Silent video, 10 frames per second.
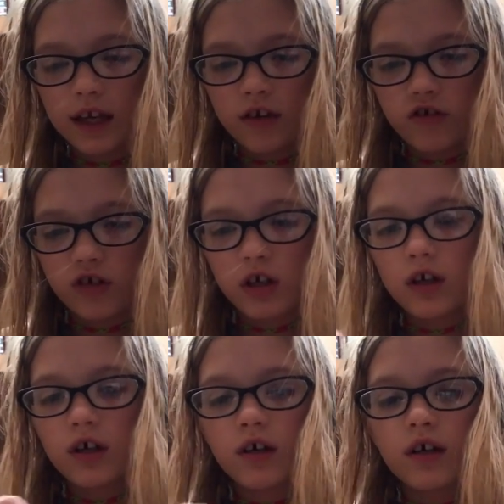Ish.
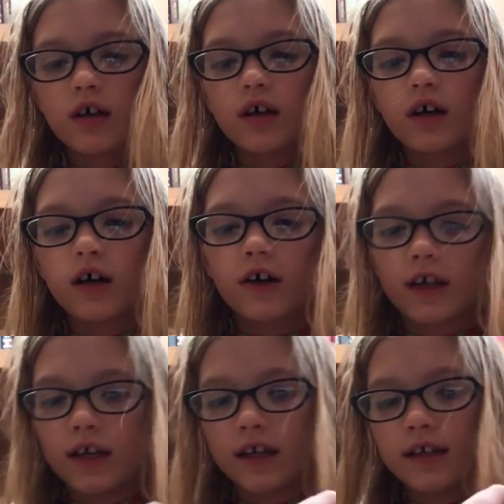
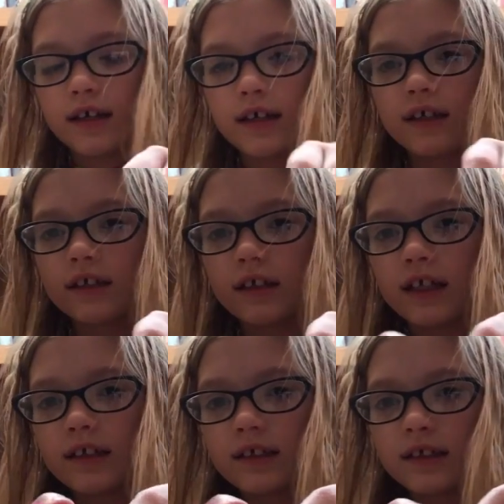Okay. So
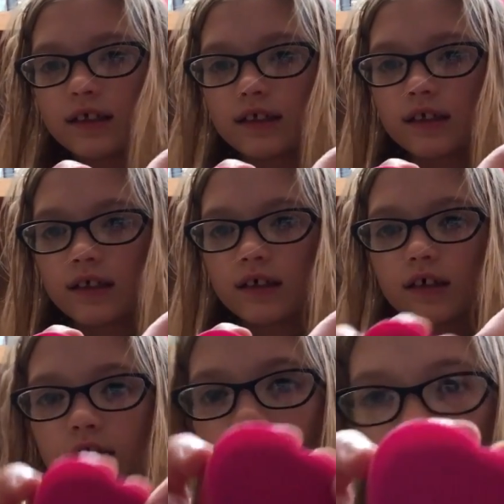let's just,
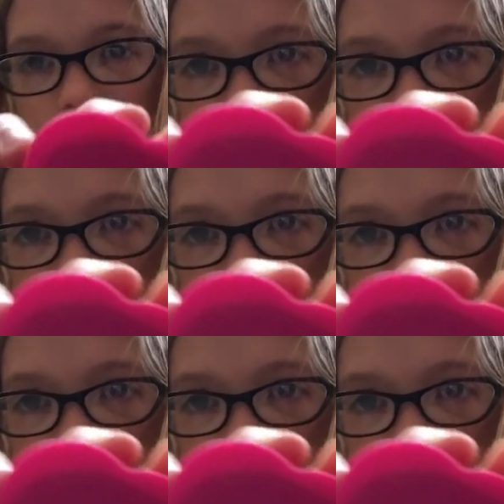oh